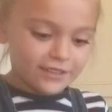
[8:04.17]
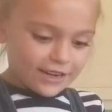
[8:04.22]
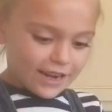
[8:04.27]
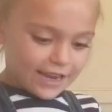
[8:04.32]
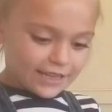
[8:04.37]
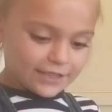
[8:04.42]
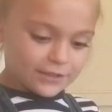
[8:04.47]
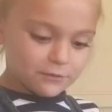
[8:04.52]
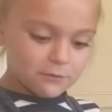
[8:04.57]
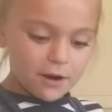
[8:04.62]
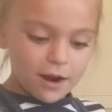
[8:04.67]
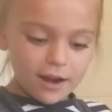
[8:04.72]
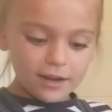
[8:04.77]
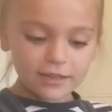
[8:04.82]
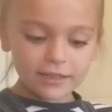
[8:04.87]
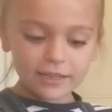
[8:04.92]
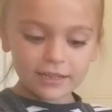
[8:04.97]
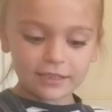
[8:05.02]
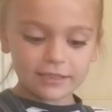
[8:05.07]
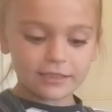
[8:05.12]
last
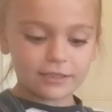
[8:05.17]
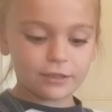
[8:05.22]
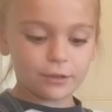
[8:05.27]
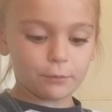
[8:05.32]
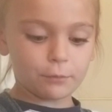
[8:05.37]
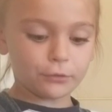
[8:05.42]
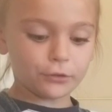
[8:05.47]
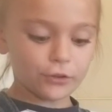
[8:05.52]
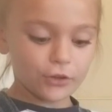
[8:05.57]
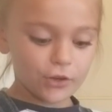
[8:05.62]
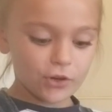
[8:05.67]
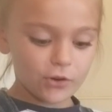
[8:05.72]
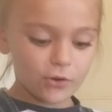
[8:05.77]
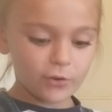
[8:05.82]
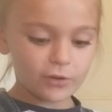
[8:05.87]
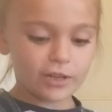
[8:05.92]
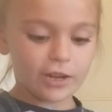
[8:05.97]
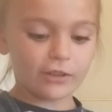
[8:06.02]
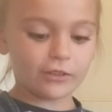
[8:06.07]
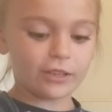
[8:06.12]
one. It's the
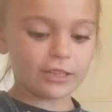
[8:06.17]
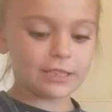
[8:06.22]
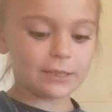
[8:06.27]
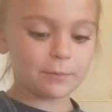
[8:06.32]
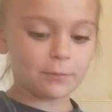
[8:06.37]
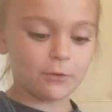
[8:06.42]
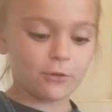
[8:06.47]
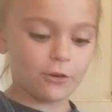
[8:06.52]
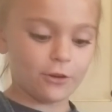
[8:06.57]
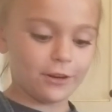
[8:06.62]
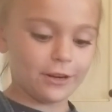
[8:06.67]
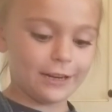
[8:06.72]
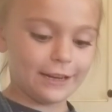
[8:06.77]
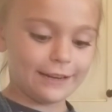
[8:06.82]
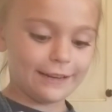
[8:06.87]
blue. Now let's pour it.